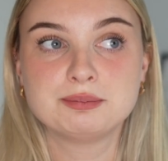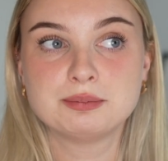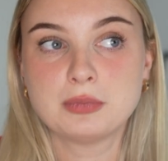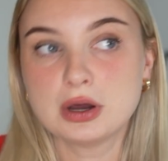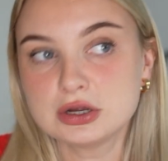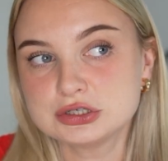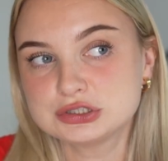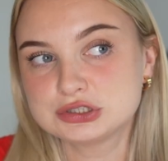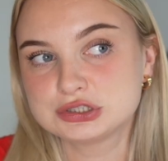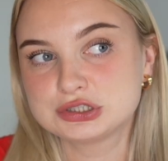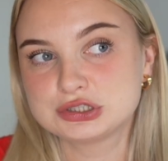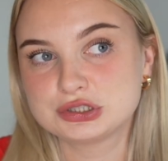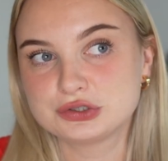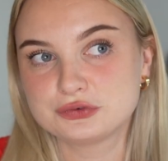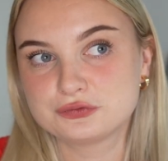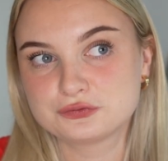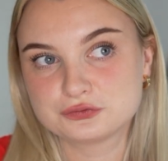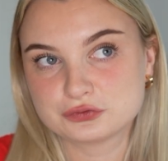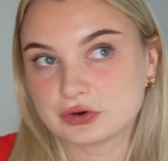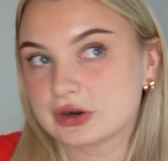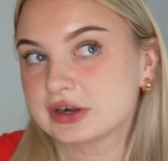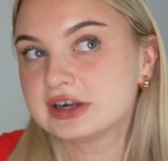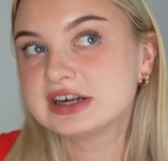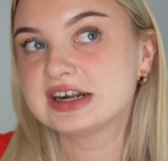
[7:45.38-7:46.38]
much
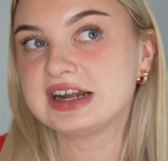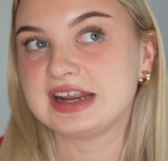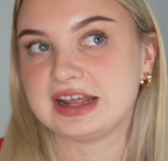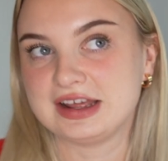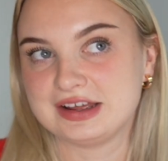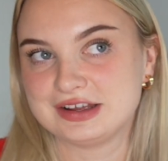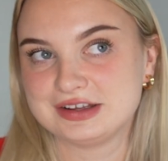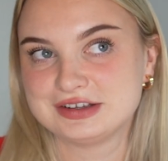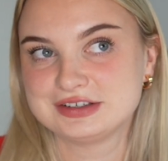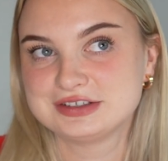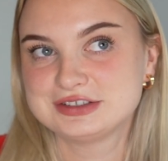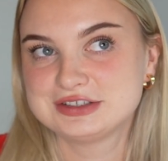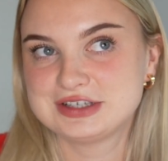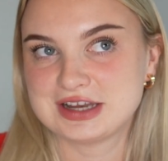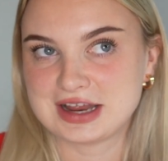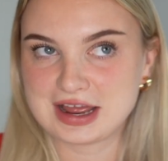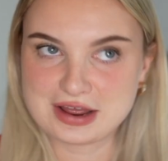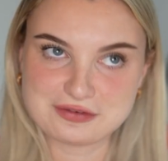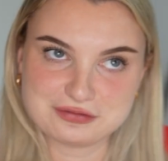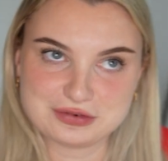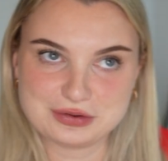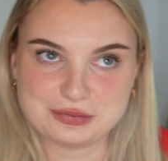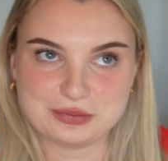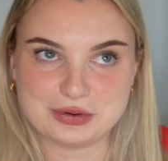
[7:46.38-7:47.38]
friendlier to
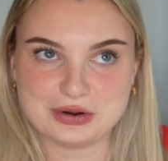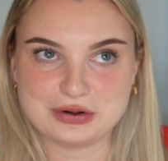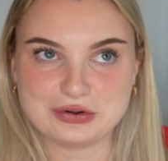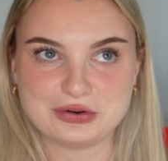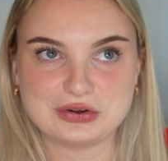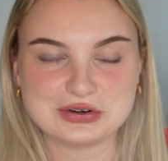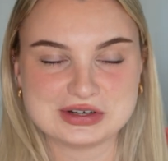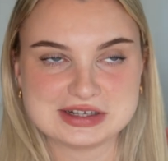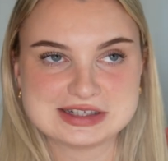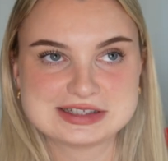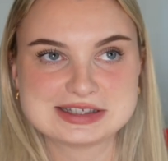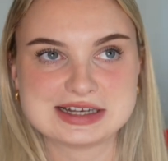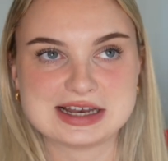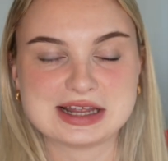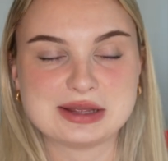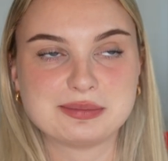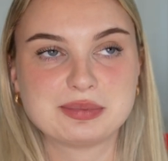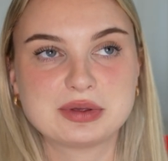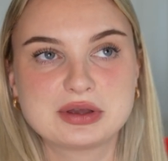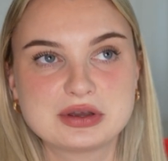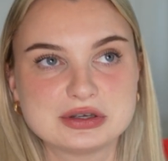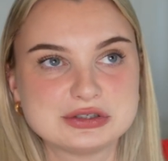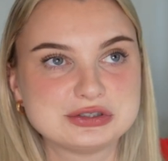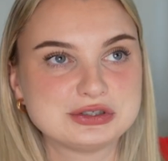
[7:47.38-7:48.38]
everyone, honestly,
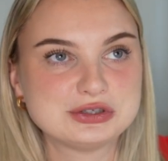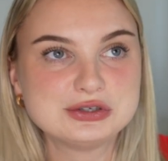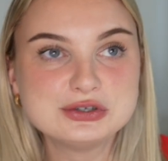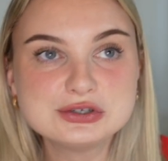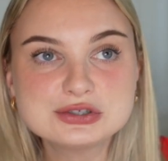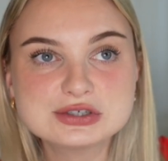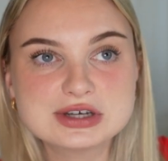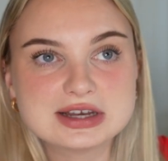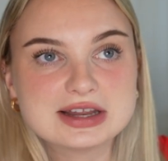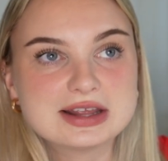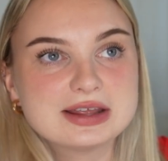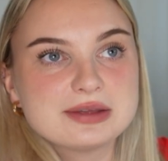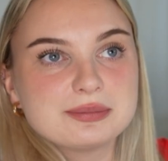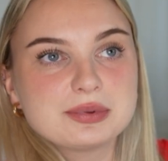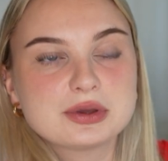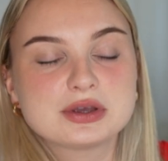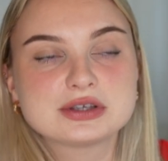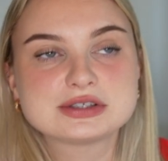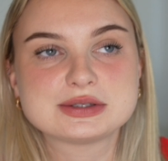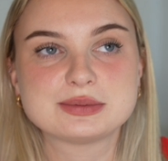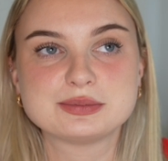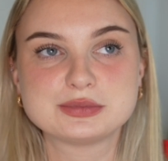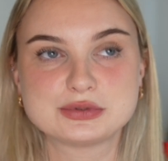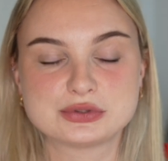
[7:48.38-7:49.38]
because
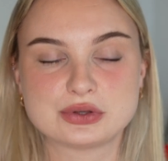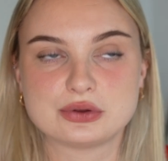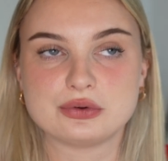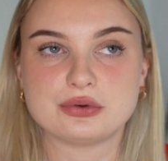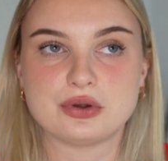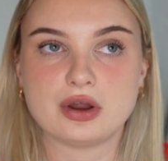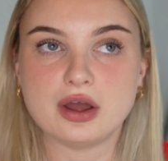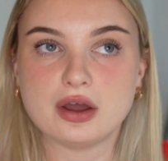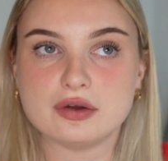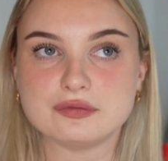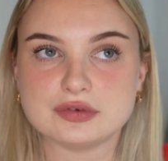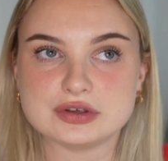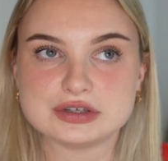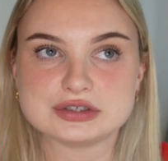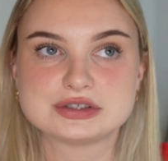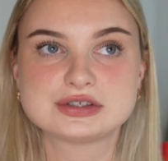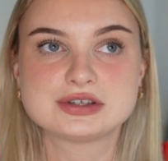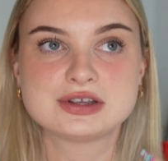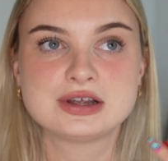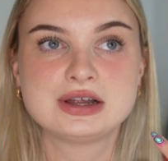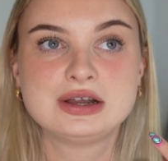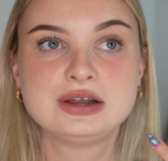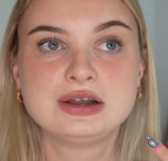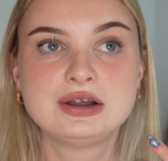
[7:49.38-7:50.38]
I'm so
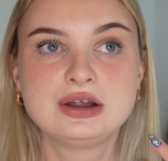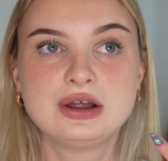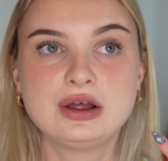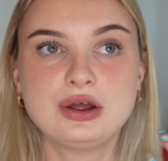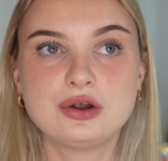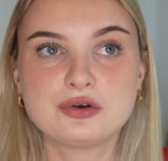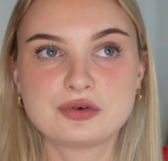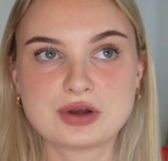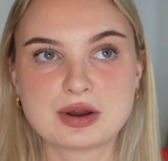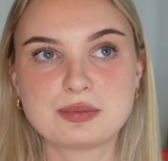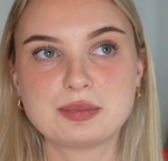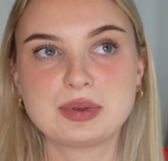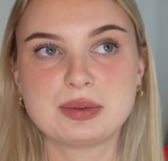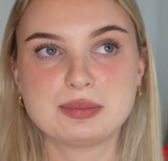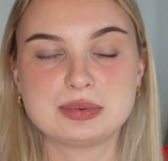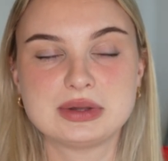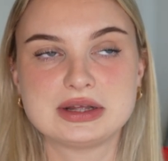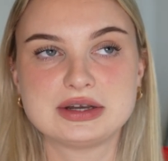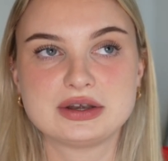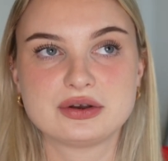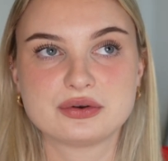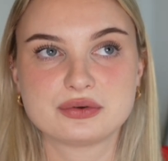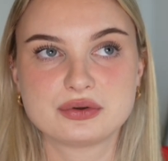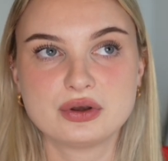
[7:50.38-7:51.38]
nervous around people
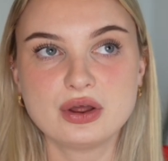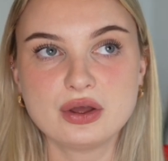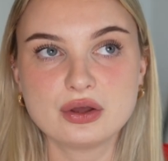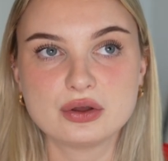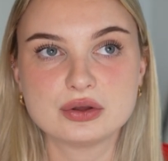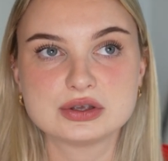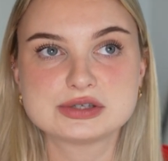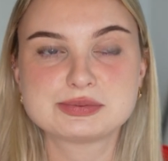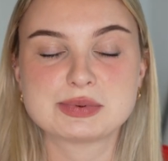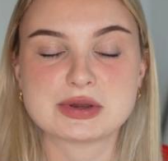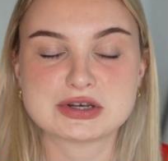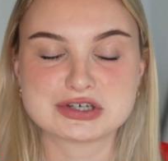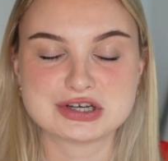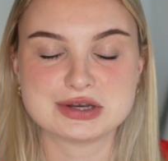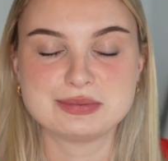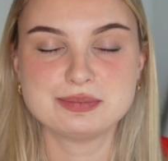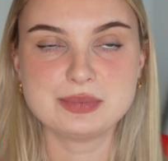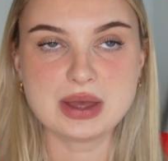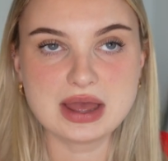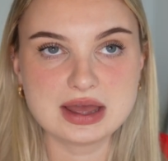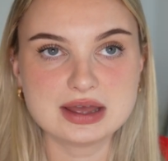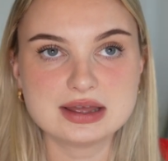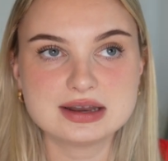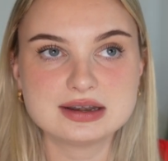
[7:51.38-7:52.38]
I don't know, especially
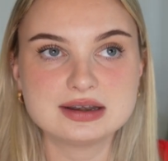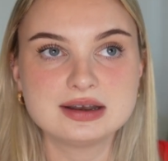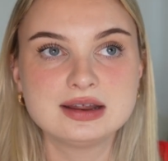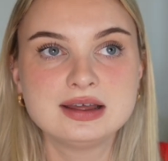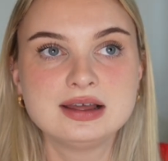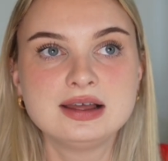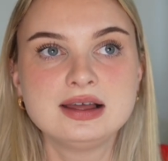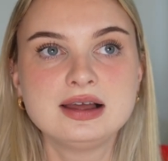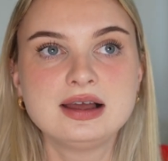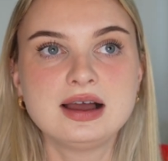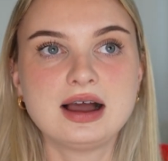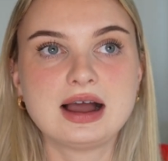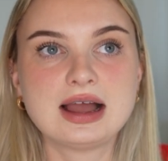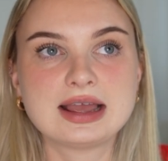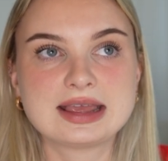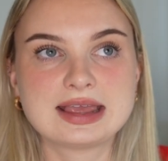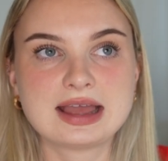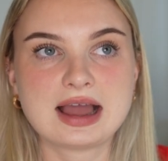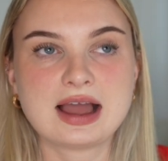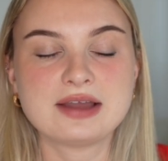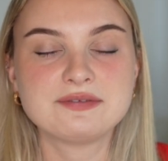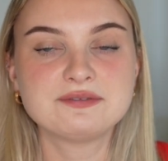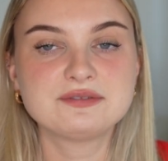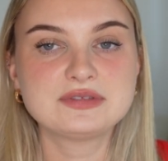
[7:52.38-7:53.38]
men,
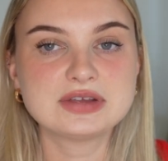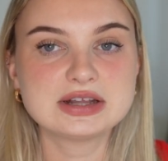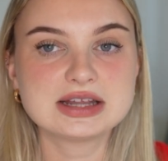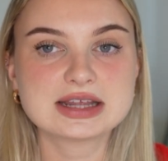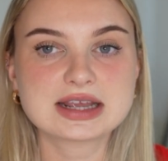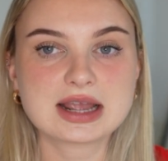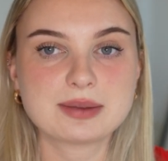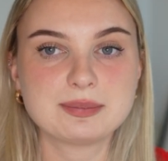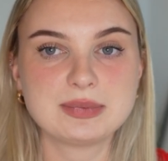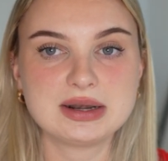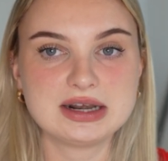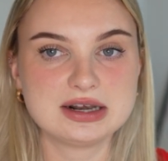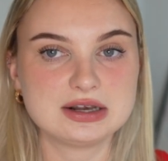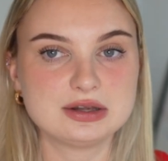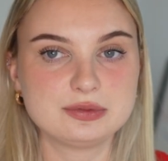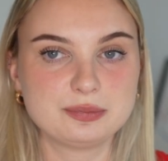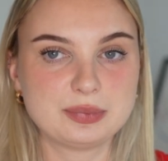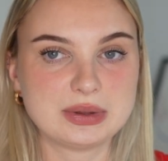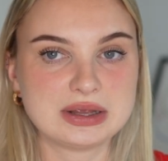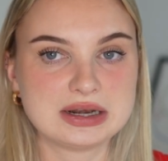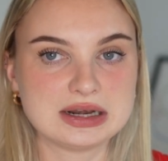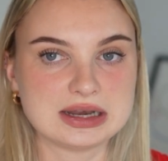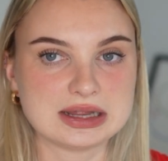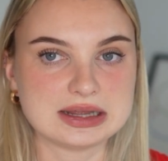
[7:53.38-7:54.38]
I feel like I'm a little
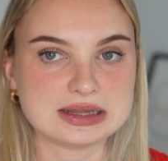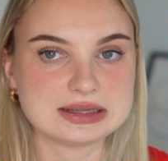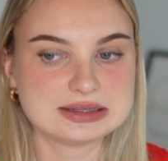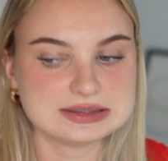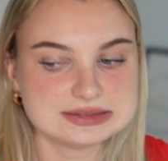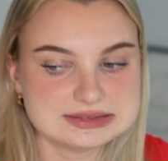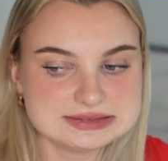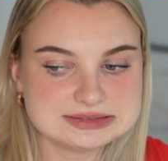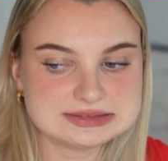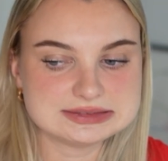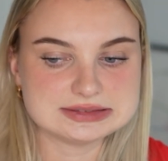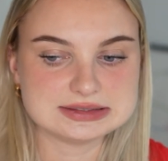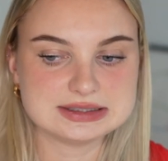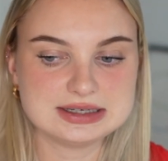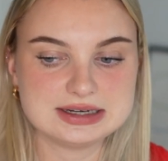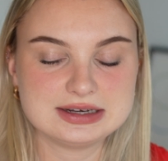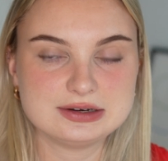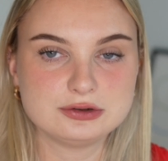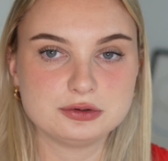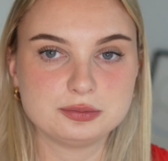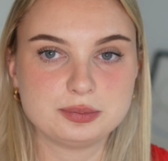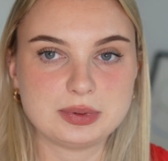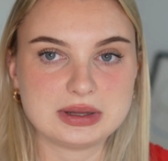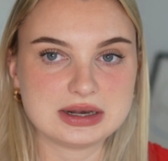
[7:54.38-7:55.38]
bit like
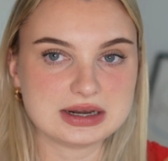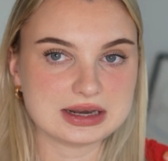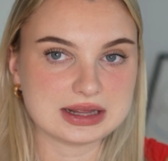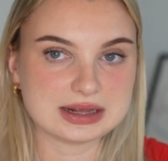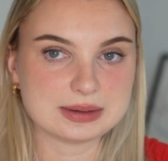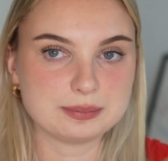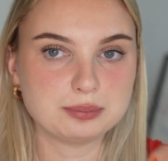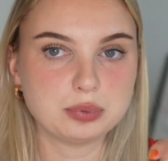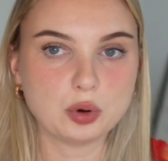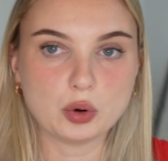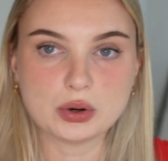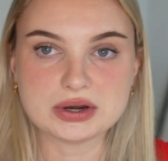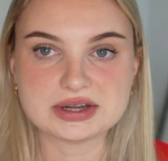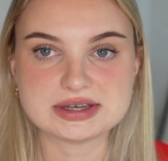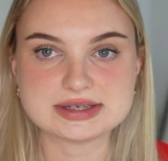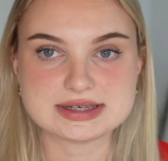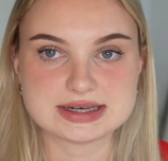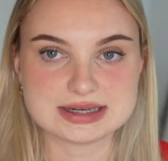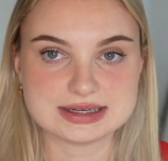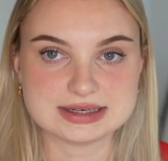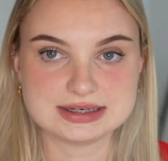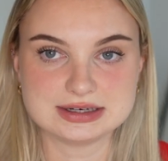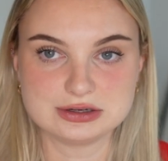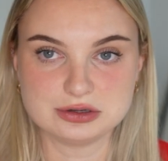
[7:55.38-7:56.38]

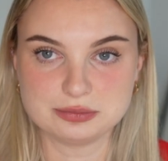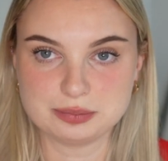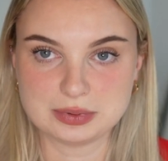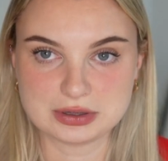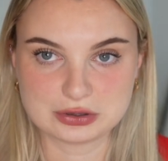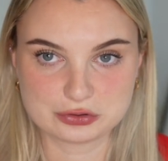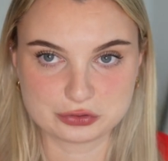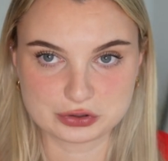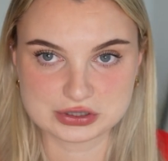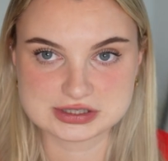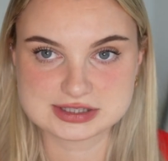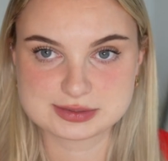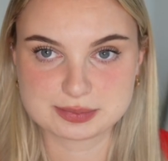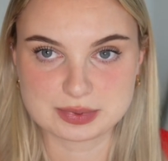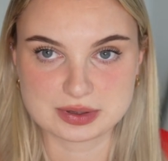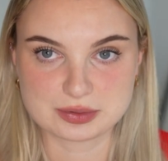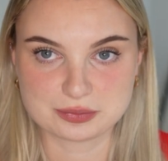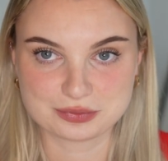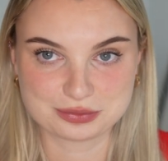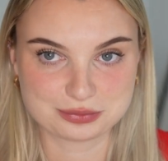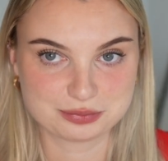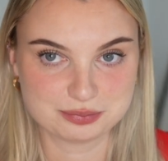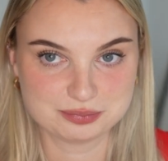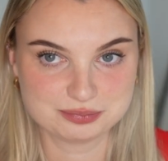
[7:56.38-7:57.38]
pointy, a little bit crispy
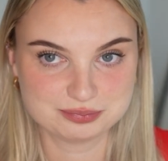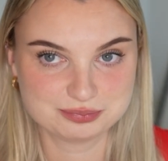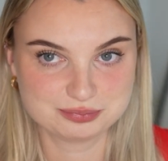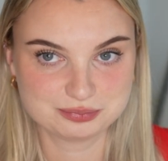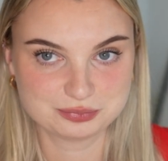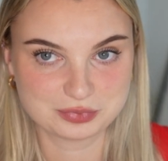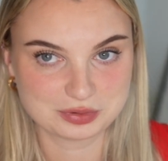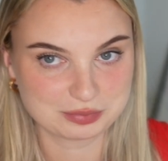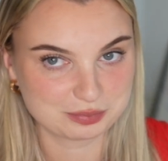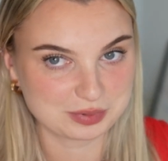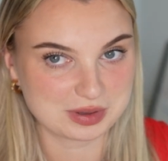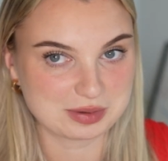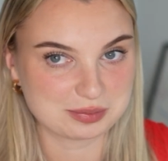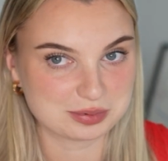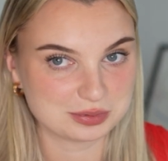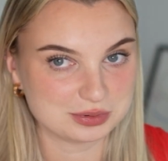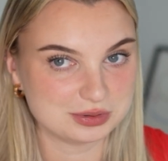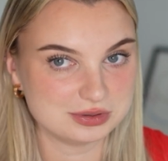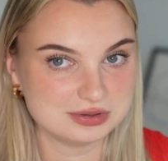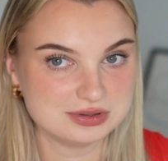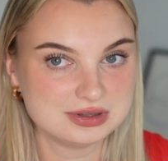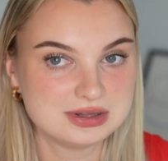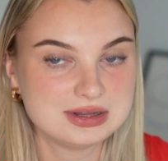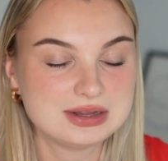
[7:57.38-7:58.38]
with
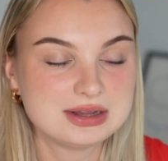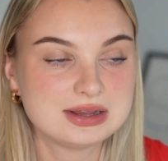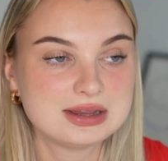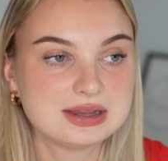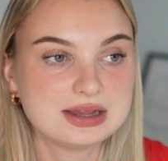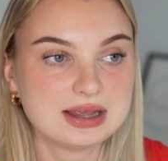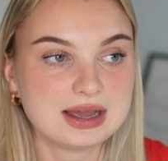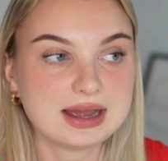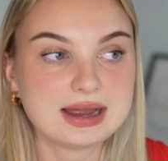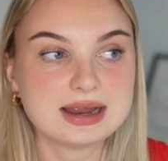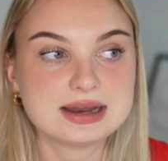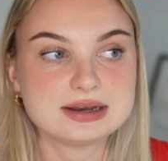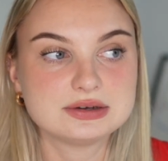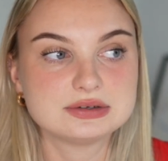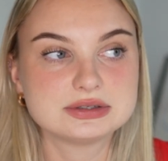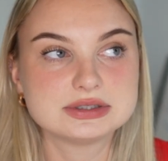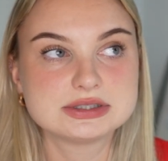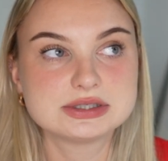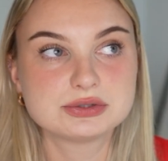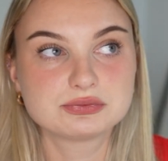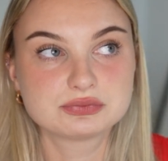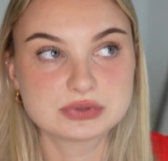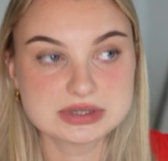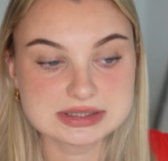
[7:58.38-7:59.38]
people.
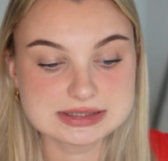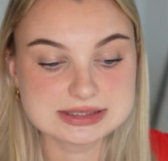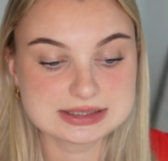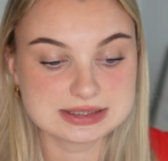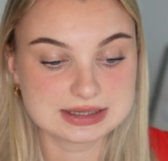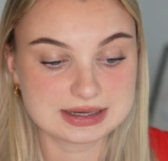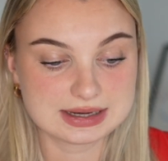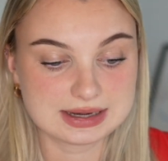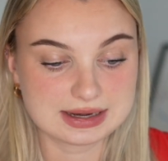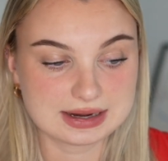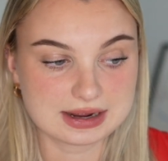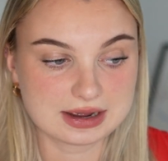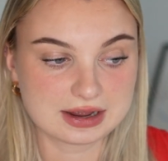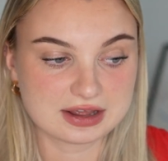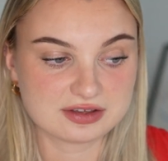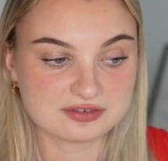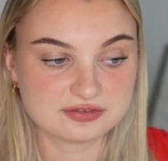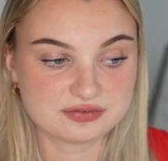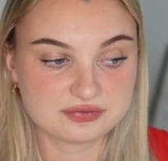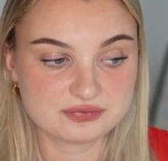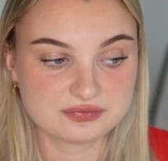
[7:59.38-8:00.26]
And recently I've